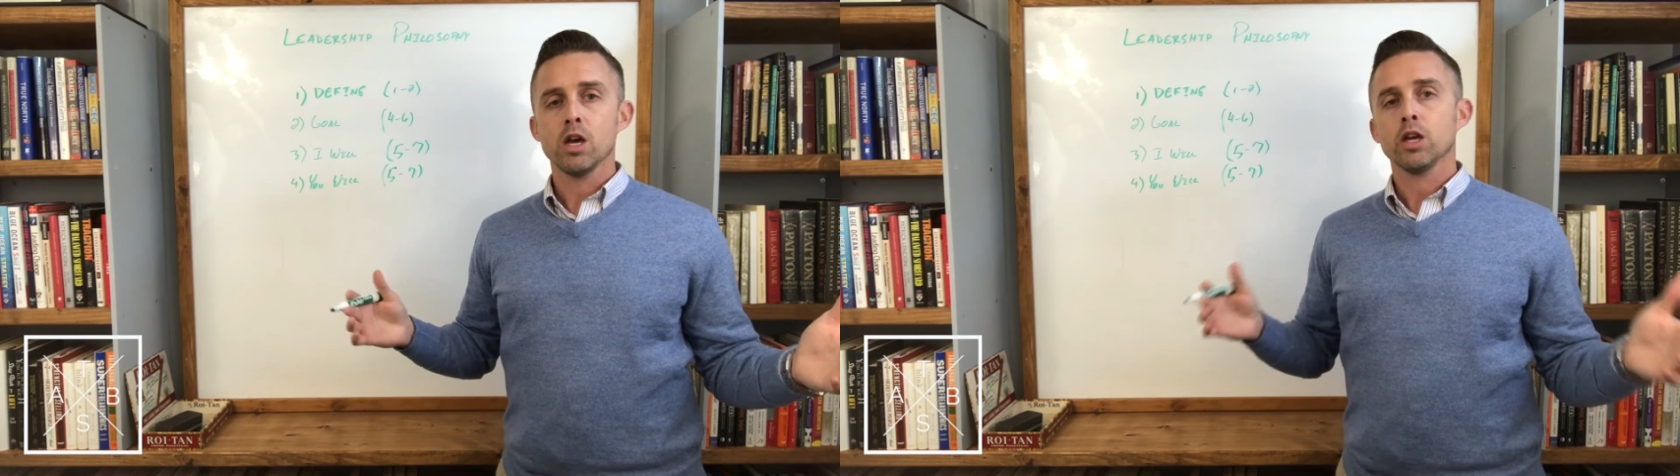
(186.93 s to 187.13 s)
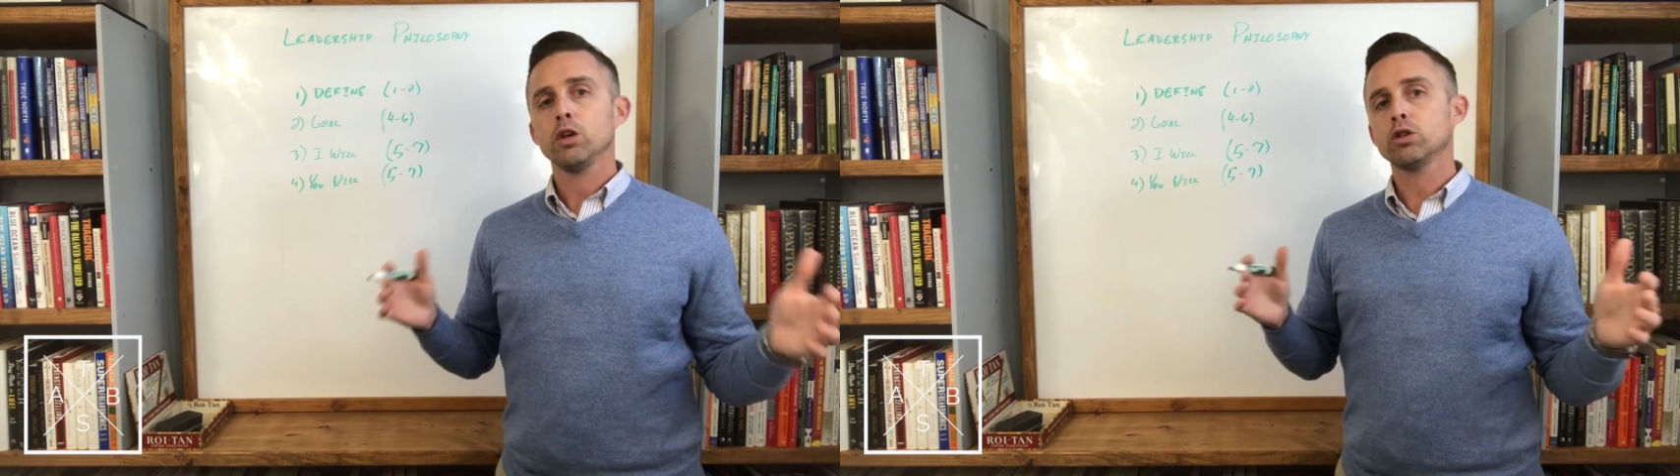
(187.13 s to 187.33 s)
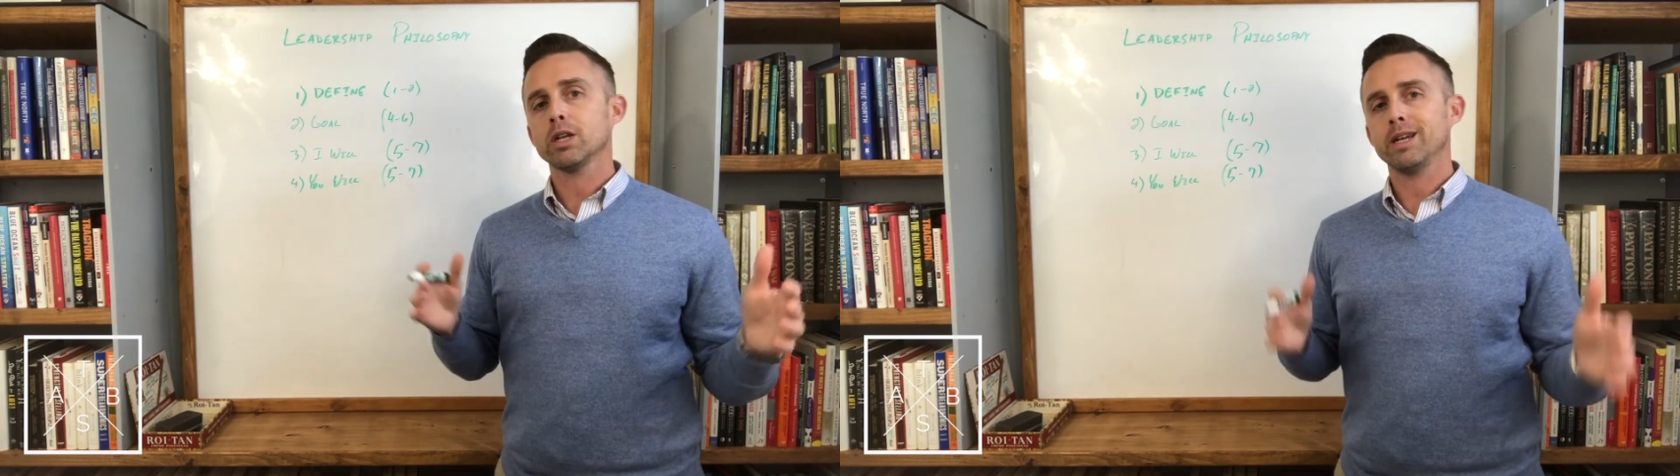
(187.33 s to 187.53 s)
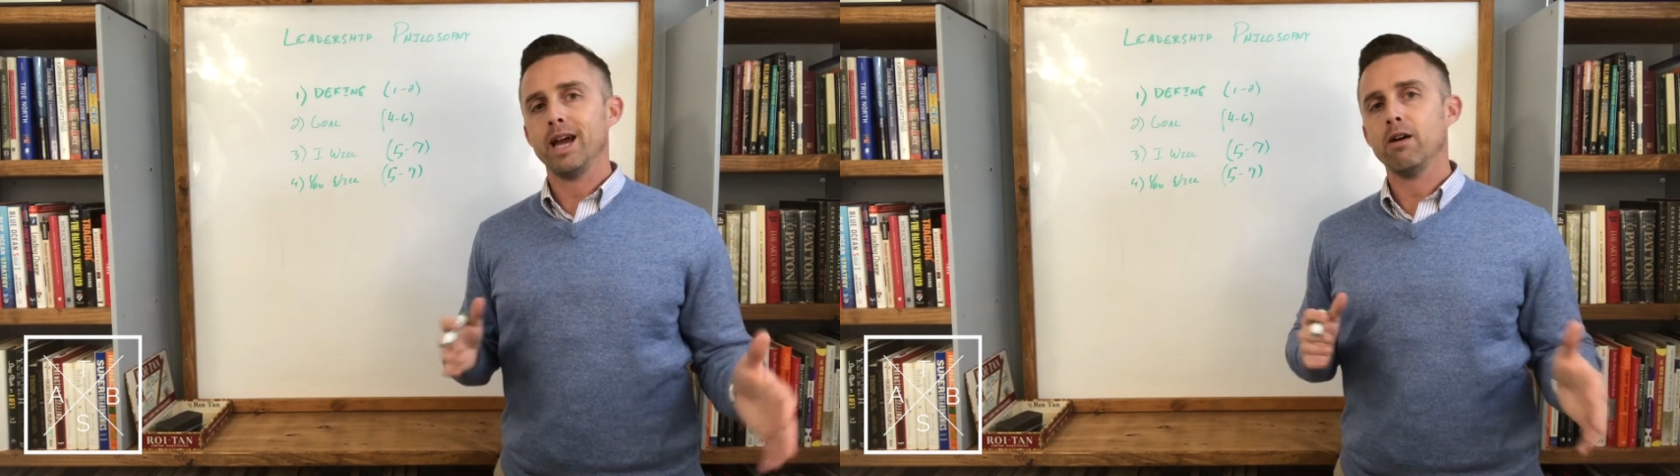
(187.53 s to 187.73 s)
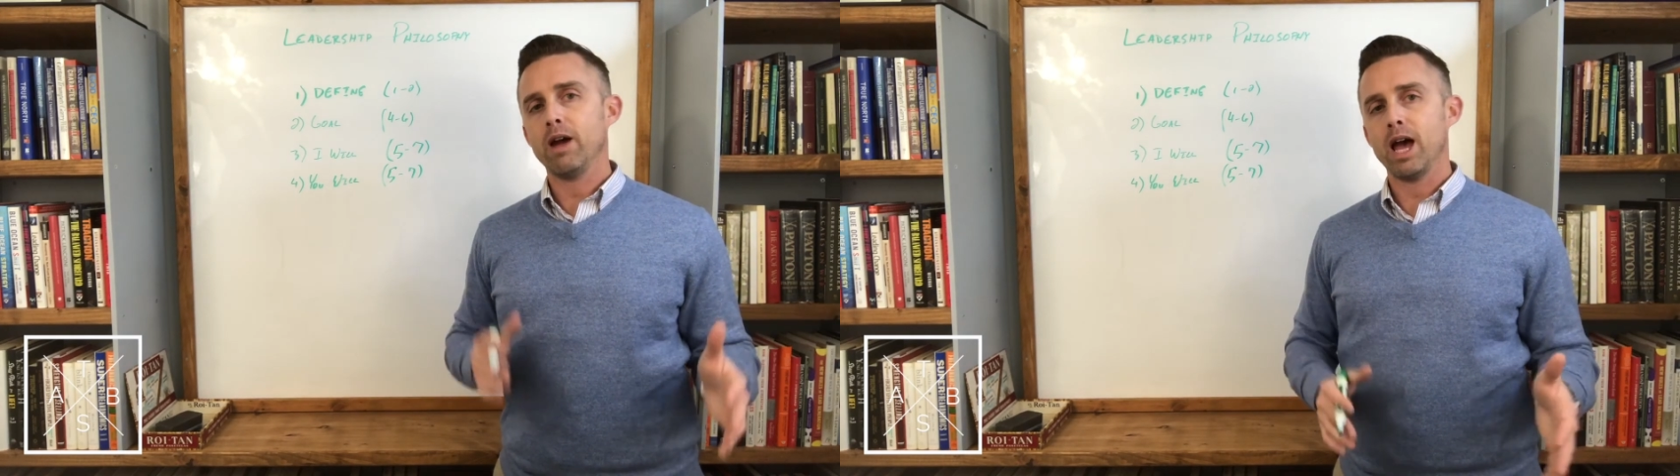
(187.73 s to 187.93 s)
You should
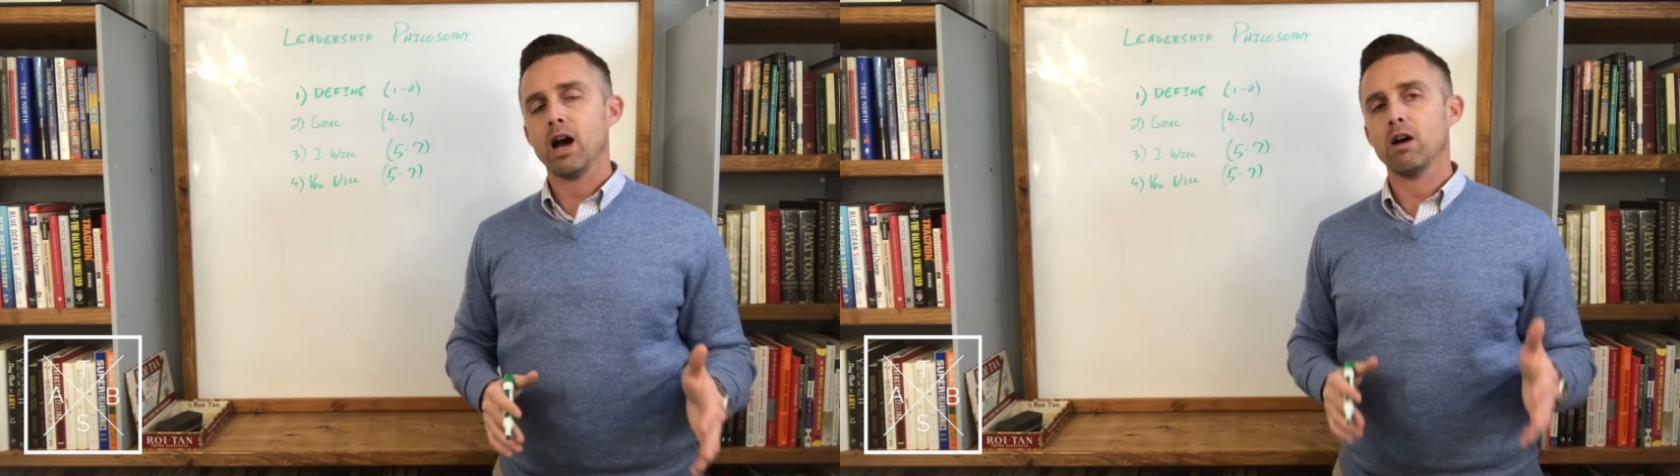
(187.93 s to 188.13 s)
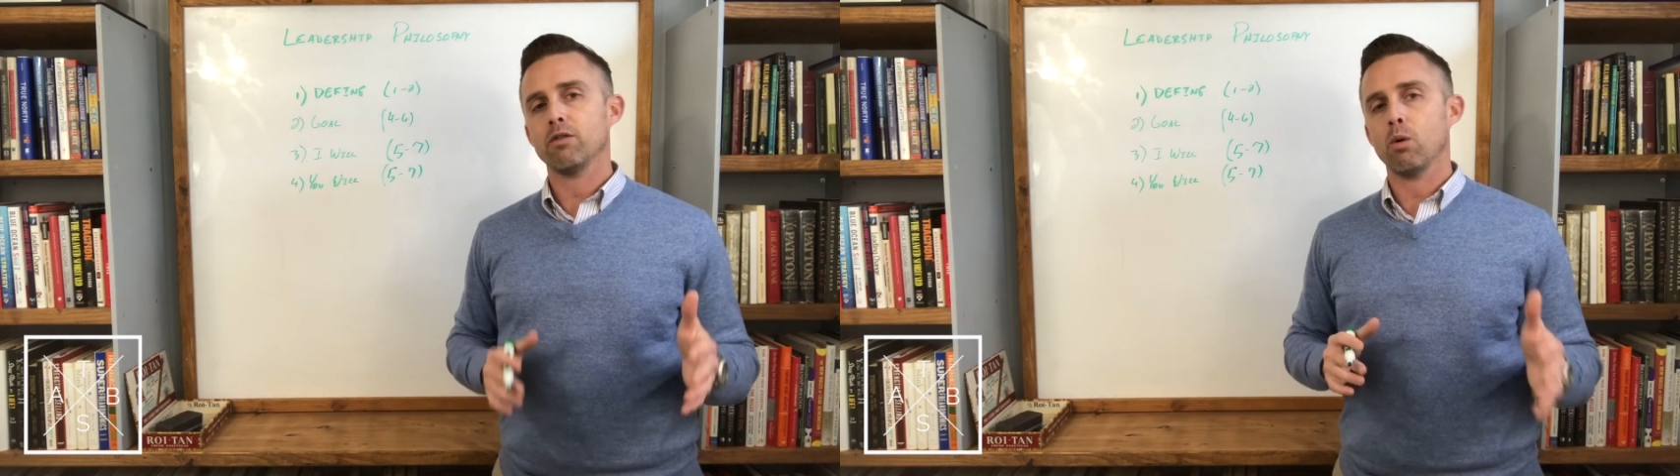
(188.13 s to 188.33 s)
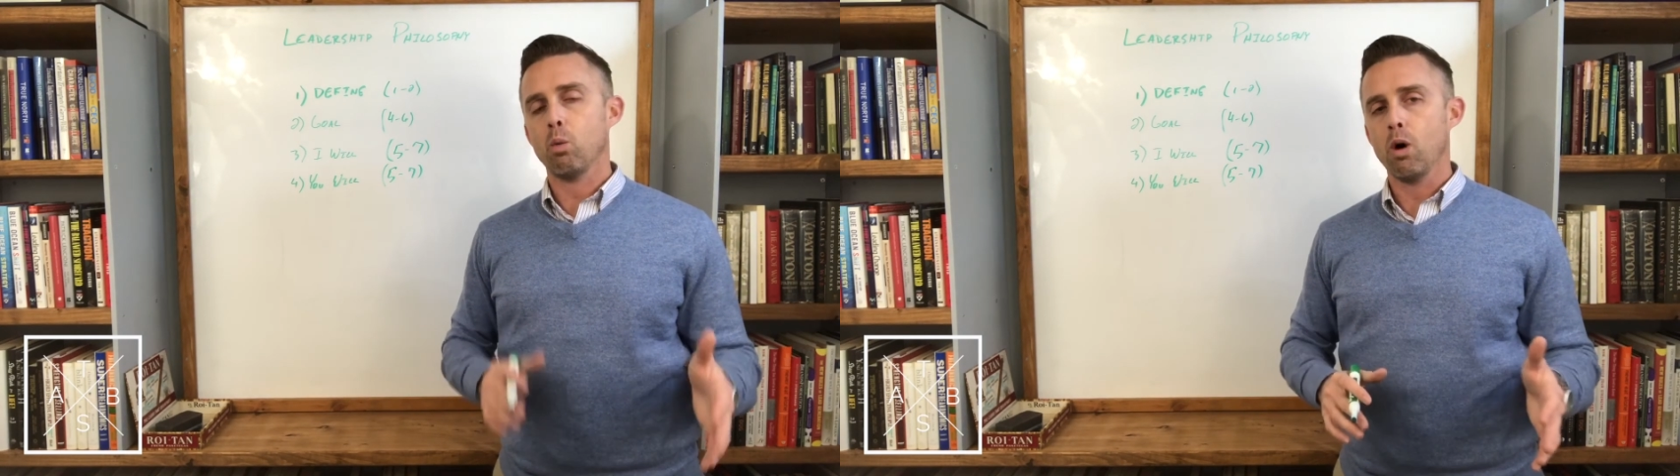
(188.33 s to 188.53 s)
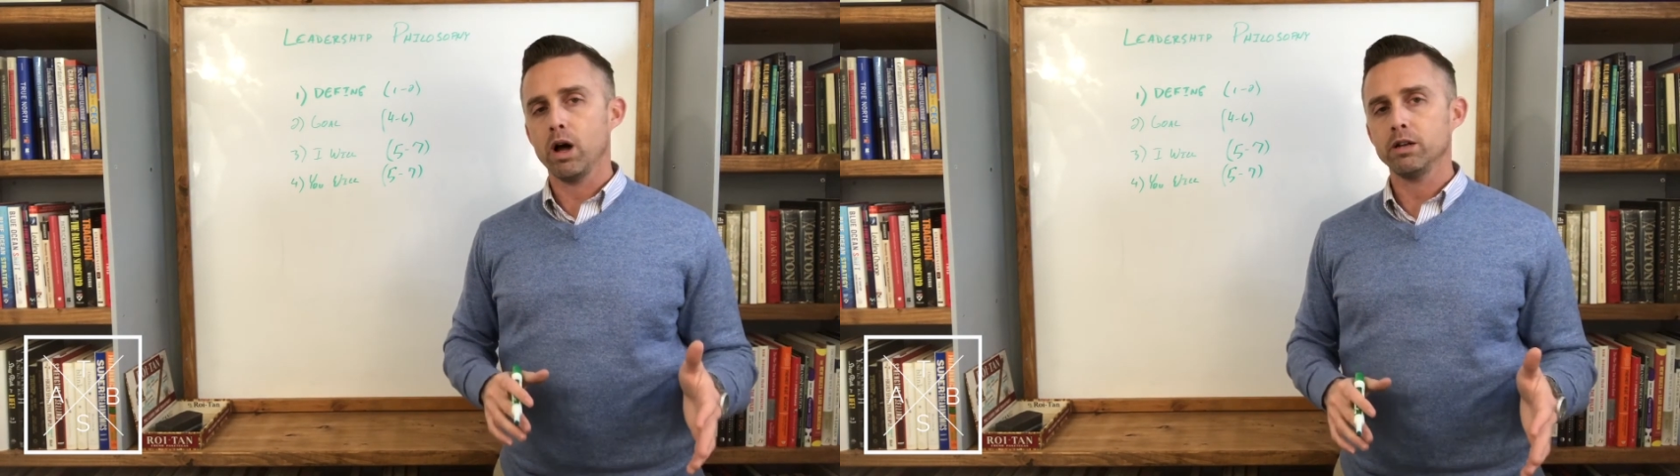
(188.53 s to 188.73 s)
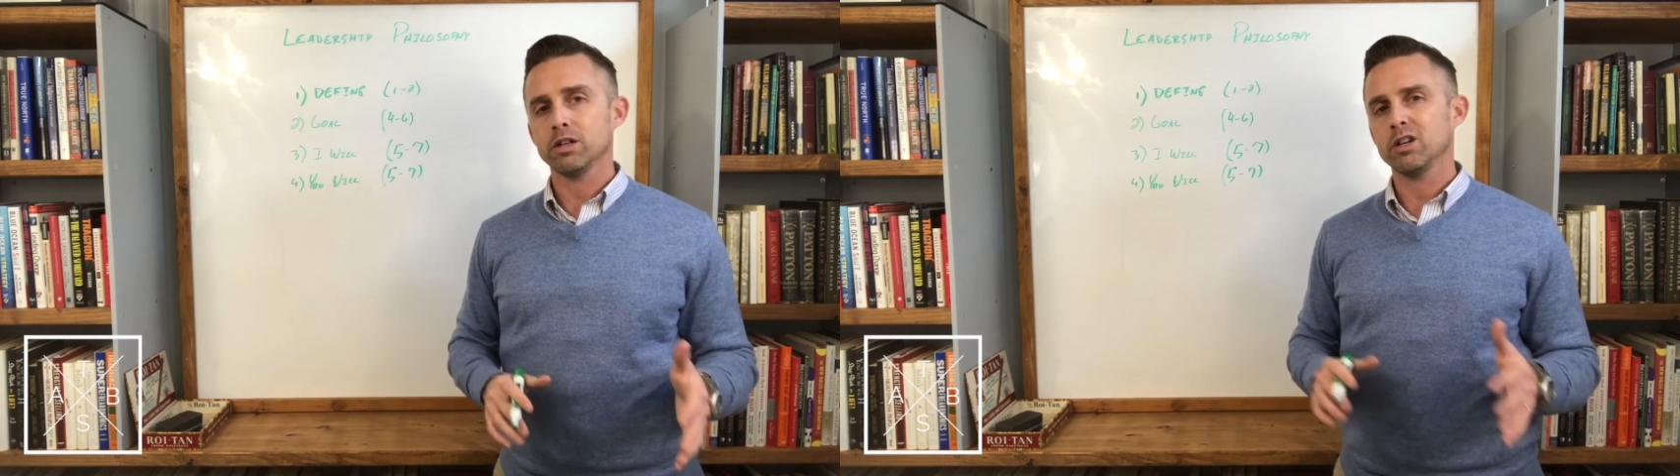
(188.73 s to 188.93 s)
now have a
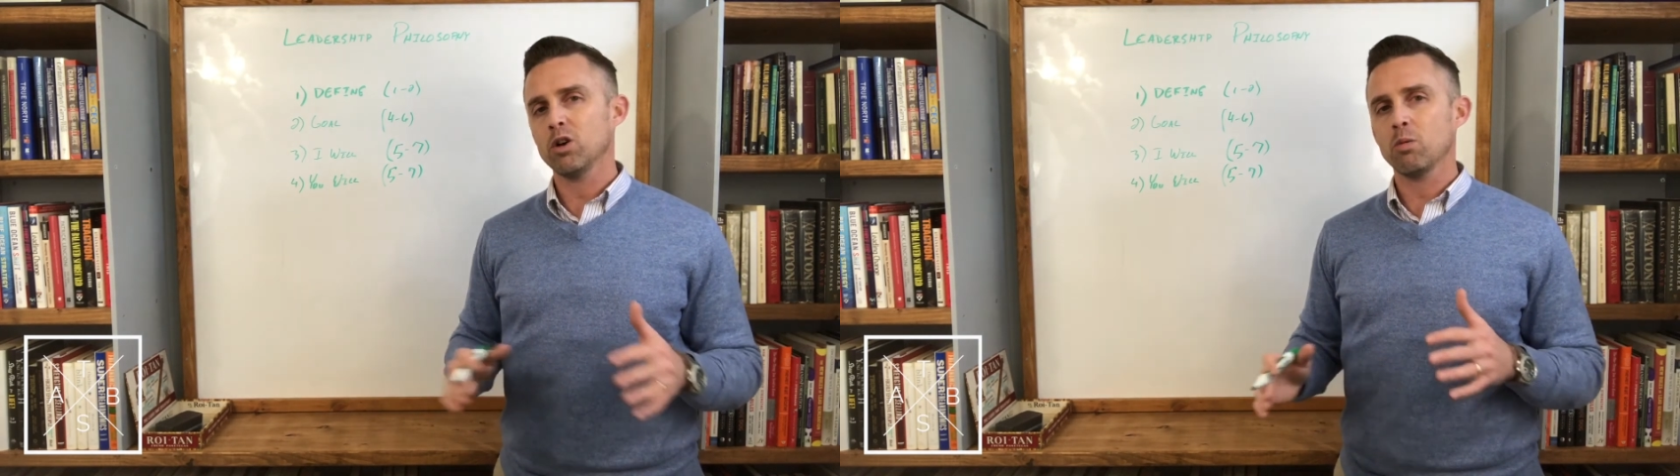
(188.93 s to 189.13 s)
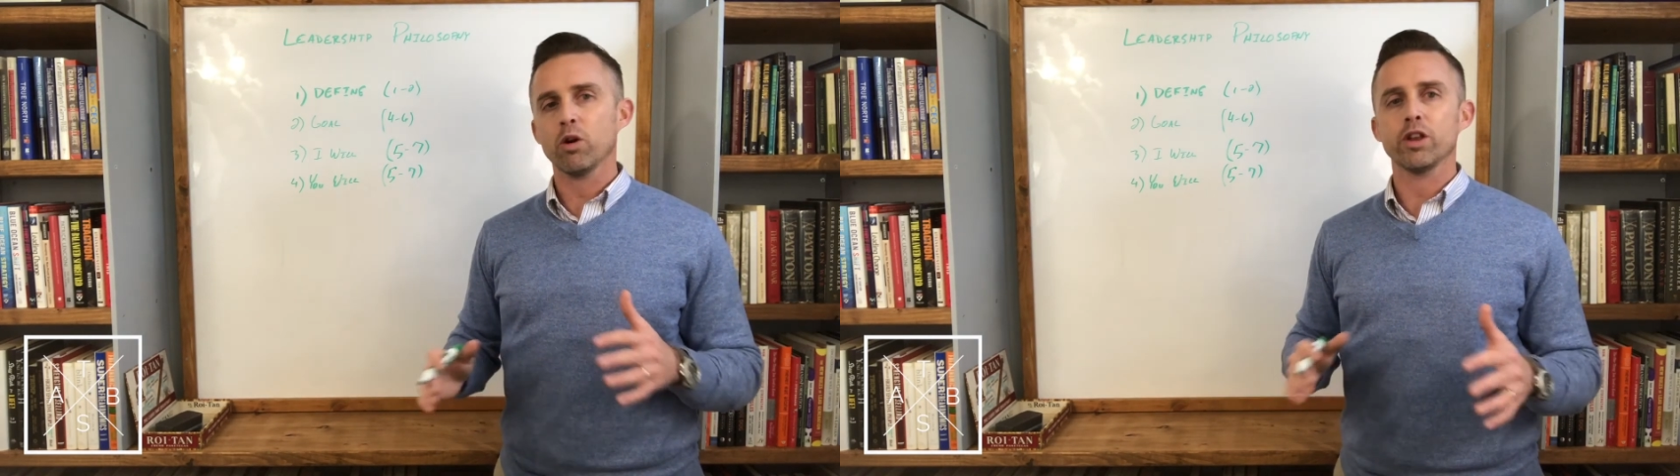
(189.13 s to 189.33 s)
1 to no more